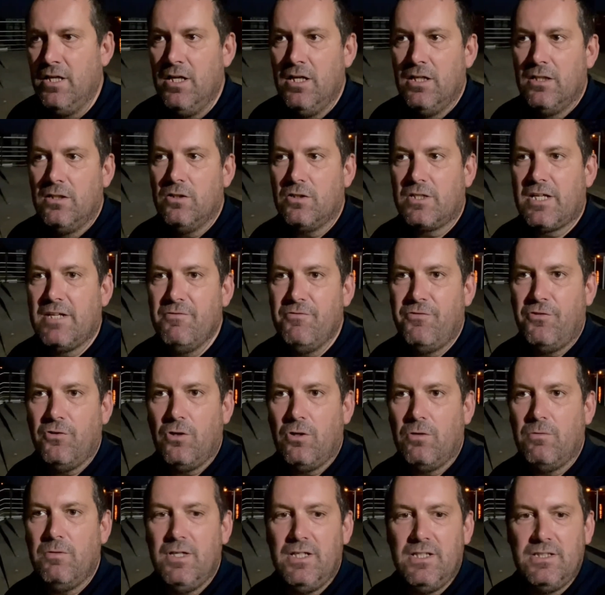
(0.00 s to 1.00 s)
Looking
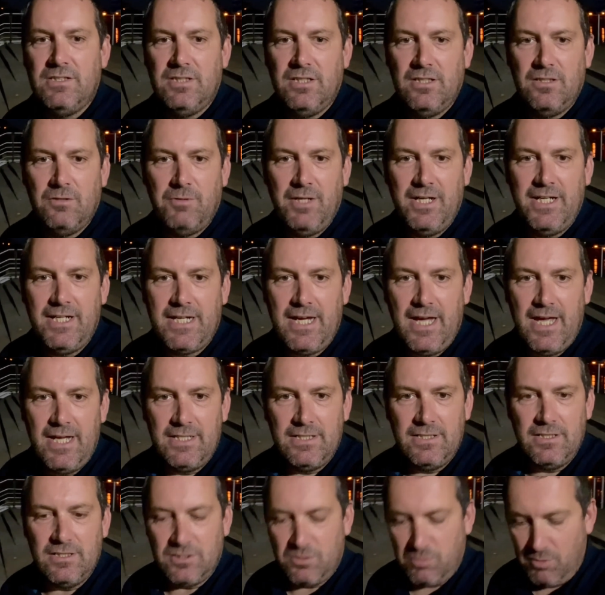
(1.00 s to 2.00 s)
forward to the
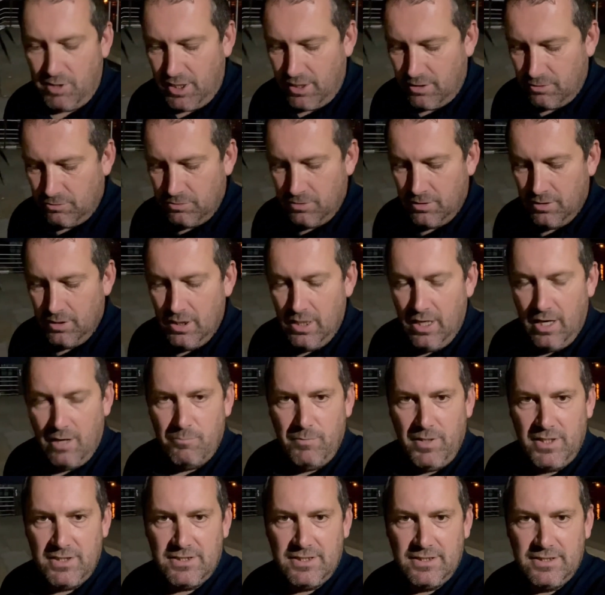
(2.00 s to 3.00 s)
weekend as well. I
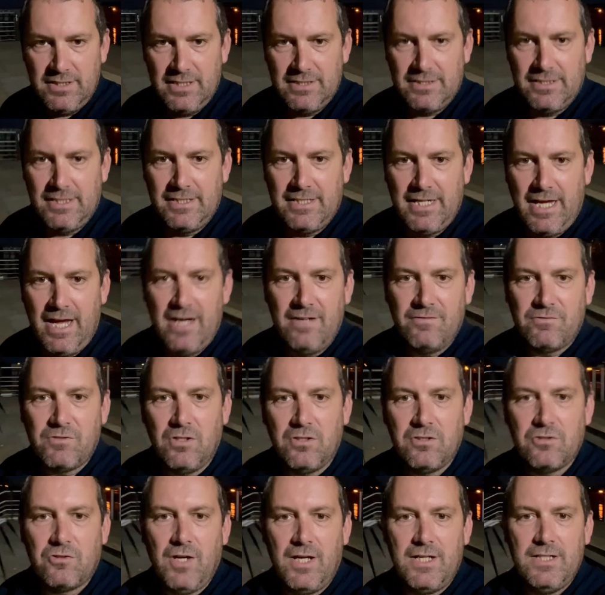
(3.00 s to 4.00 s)
mentioned yesterday I've got
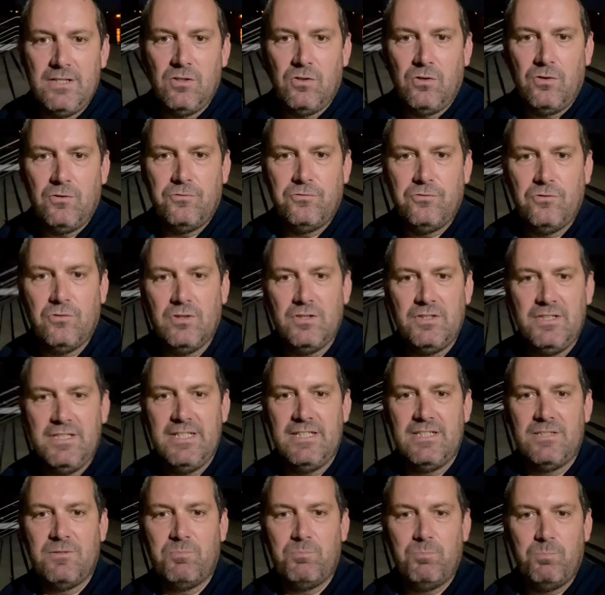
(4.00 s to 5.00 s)
the Great North Run.
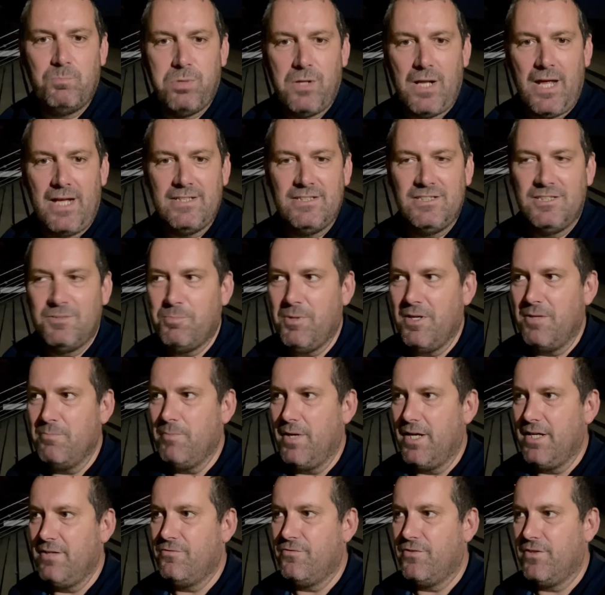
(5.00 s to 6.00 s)
There's plans being
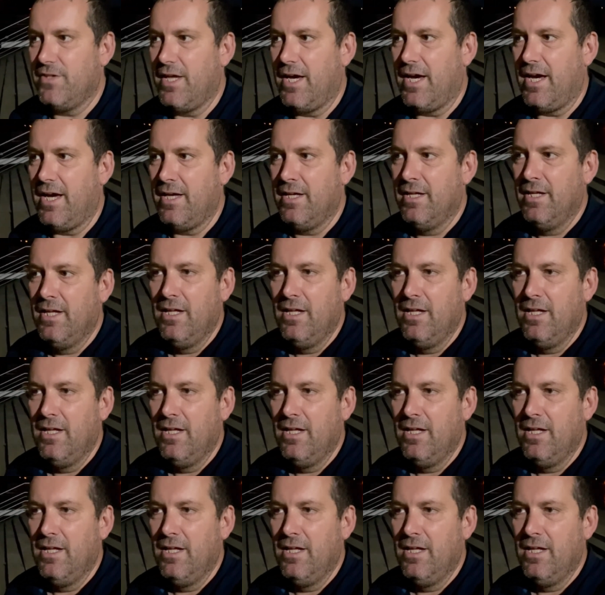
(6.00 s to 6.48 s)
made for that.